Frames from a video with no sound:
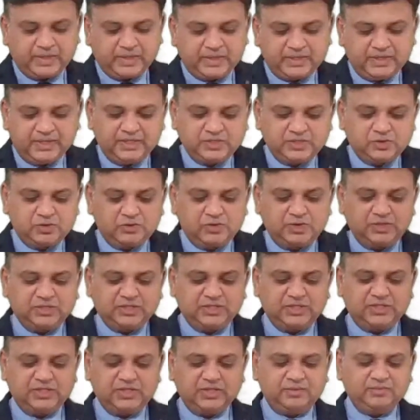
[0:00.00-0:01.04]
Dear students,
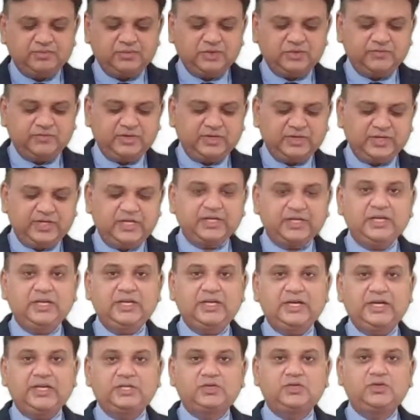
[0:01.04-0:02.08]
in terms of the recurring
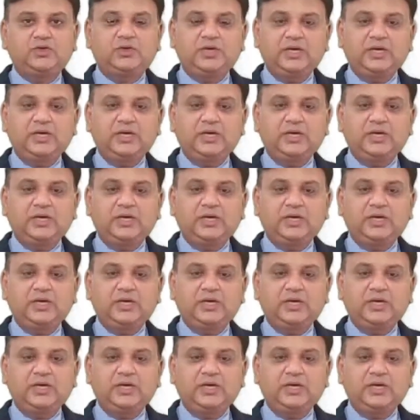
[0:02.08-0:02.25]
cash flow,